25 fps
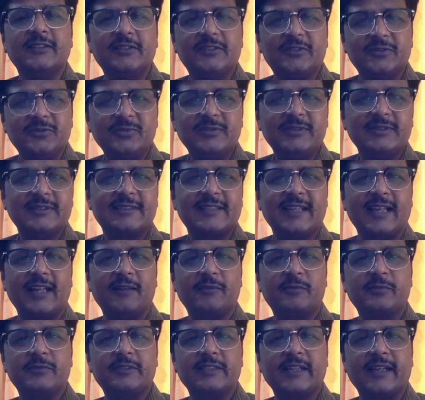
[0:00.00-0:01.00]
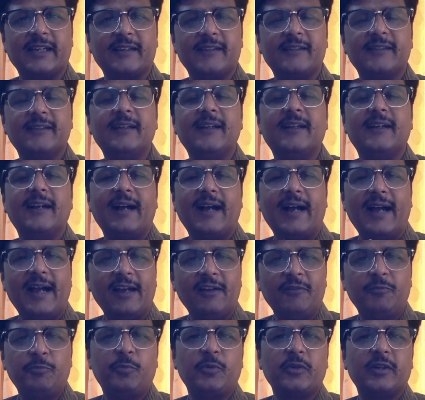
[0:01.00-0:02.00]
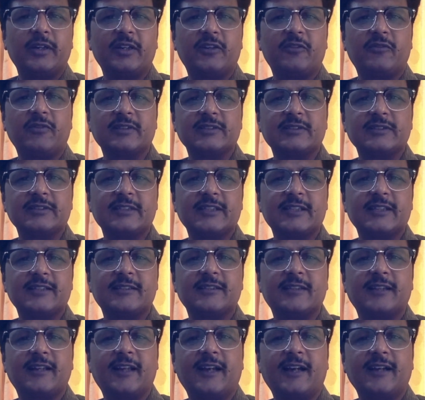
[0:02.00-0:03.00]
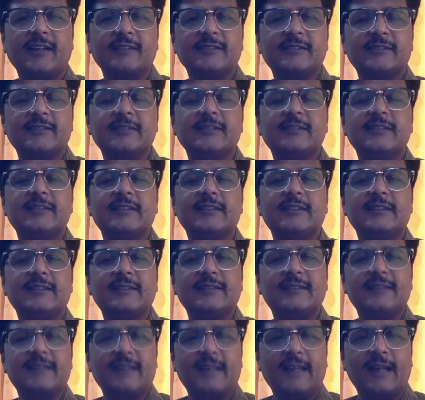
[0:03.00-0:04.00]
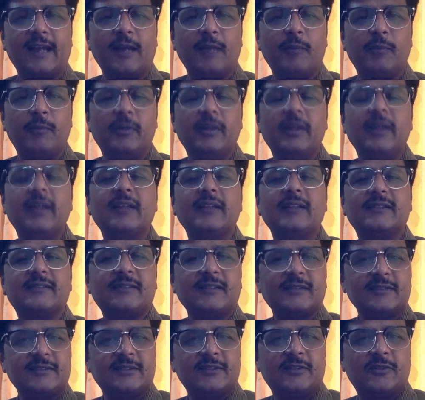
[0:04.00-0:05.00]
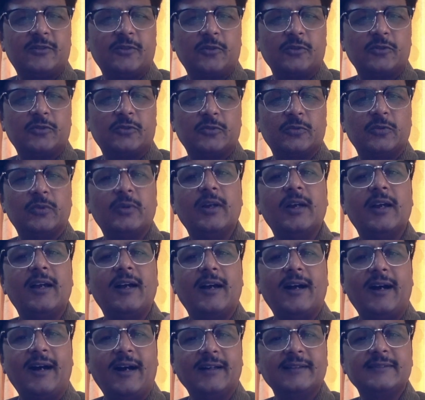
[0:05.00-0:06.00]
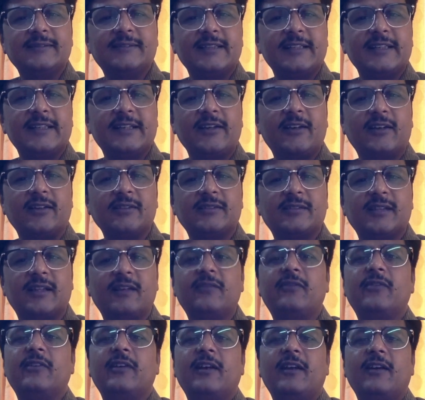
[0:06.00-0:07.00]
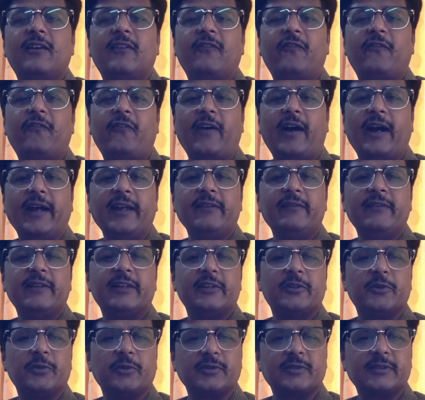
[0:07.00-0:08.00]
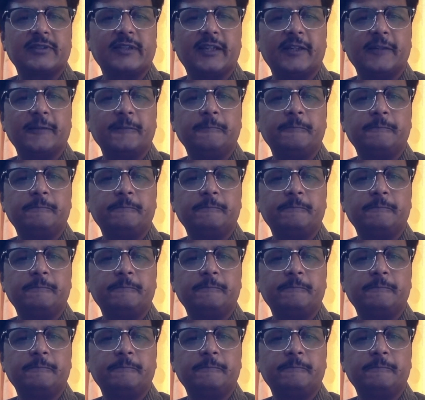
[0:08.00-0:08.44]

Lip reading: do the self-check. I have put the questionnaires in last club. Just go through, answer it yourself, find where do you stand.